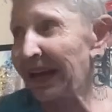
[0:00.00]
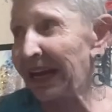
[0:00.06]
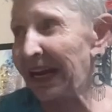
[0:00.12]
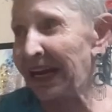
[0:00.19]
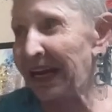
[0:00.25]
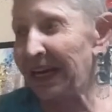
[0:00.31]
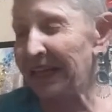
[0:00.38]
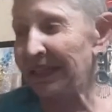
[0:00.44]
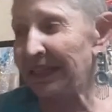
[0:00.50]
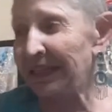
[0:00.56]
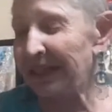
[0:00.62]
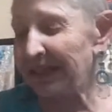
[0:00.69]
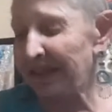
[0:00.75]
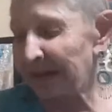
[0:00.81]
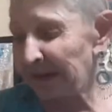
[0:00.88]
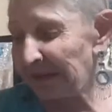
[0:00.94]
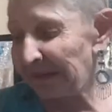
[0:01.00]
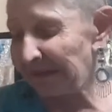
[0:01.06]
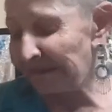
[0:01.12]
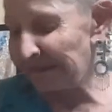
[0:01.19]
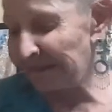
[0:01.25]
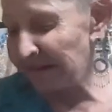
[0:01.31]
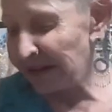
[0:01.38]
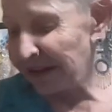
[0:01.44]
And
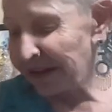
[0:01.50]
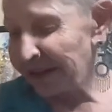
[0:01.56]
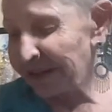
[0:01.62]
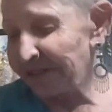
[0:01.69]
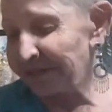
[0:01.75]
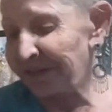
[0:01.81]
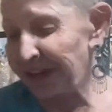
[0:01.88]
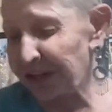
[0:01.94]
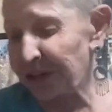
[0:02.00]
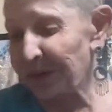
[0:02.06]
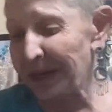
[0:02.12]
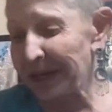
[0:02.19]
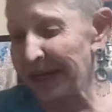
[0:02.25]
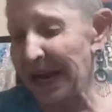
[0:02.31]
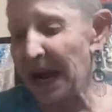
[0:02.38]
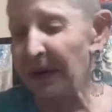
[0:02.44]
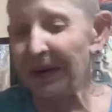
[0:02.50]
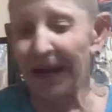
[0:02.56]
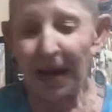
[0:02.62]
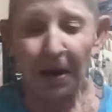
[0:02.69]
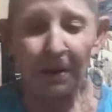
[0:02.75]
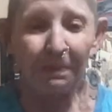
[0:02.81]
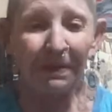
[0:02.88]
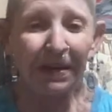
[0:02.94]
figuring out
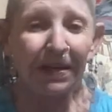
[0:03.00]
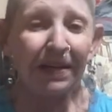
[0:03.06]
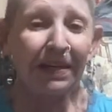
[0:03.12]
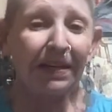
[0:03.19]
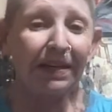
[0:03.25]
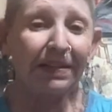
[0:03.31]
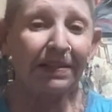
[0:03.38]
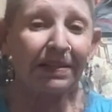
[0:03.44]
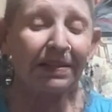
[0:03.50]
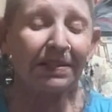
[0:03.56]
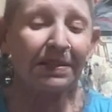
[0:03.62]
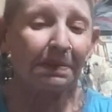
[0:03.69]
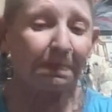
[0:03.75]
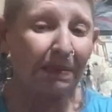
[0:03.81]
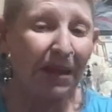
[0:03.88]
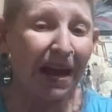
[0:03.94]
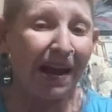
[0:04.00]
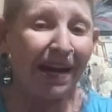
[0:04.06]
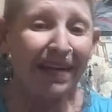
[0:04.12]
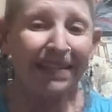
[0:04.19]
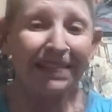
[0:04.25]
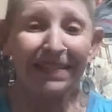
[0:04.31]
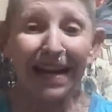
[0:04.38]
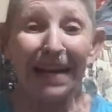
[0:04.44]
how many
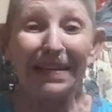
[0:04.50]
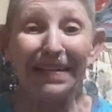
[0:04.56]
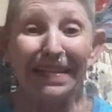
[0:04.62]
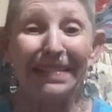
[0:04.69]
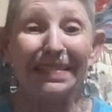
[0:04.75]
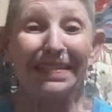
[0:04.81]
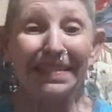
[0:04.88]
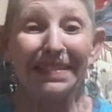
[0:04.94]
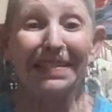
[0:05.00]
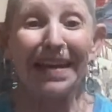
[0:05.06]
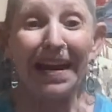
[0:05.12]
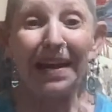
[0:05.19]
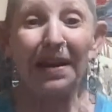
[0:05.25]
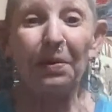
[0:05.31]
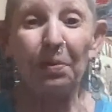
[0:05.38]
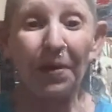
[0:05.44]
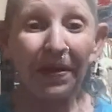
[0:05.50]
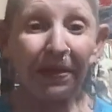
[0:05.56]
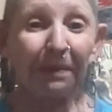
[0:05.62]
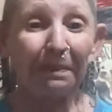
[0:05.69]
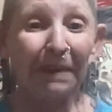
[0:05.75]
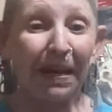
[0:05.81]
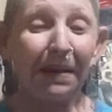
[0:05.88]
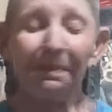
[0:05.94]
supplies I need to take
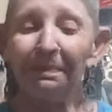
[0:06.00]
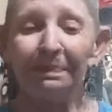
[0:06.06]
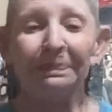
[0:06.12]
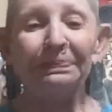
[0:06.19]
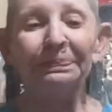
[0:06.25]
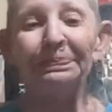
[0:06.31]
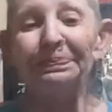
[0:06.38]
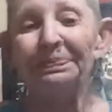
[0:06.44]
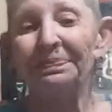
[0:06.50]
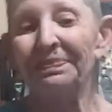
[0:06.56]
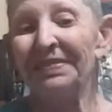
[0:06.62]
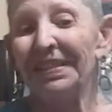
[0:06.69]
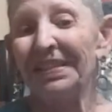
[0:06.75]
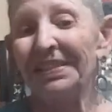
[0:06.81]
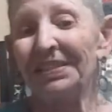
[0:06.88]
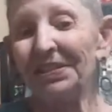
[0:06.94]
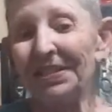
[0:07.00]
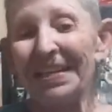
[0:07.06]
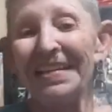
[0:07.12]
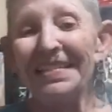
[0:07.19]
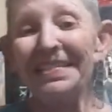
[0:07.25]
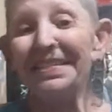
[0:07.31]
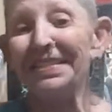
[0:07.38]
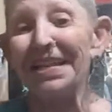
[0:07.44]
with me. So
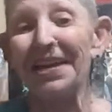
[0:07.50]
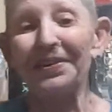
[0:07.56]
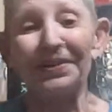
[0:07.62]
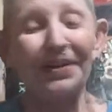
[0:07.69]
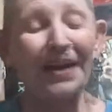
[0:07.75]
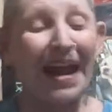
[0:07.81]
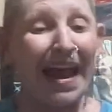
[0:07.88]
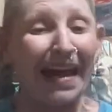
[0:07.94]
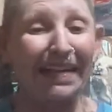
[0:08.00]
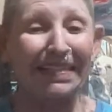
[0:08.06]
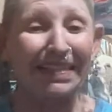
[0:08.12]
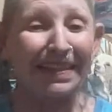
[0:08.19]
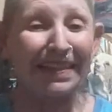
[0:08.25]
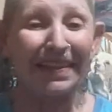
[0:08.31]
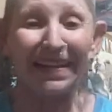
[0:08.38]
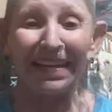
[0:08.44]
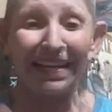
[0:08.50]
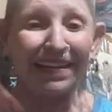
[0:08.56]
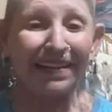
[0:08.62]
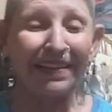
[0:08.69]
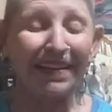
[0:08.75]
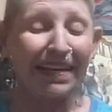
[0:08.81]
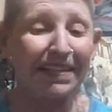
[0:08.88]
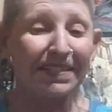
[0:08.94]
that's another added
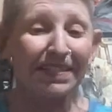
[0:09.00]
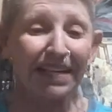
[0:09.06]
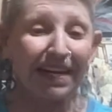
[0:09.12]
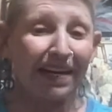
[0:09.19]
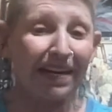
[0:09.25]
thing that